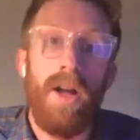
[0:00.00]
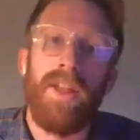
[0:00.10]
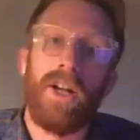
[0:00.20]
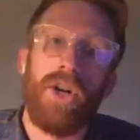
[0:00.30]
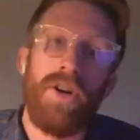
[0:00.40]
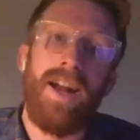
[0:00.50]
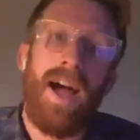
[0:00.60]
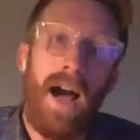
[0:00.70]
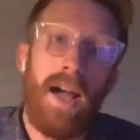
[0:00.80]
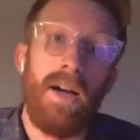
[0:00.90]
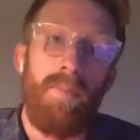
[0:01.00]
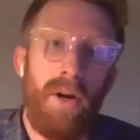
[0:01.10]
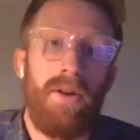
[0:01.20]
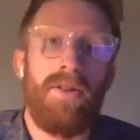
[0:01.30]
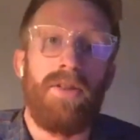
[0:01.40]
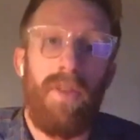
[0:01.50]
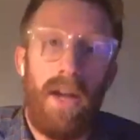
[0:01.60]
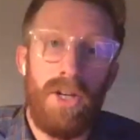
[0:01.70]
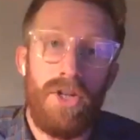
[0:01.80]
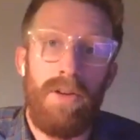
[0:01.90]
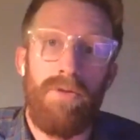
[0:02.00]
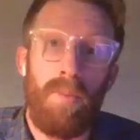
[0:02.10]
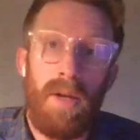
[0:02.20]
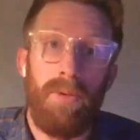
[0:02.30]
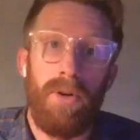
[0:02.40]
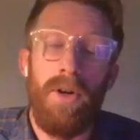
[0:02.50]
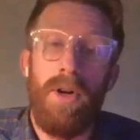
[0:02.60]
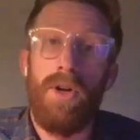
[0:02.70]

they create higher barriers of entry for people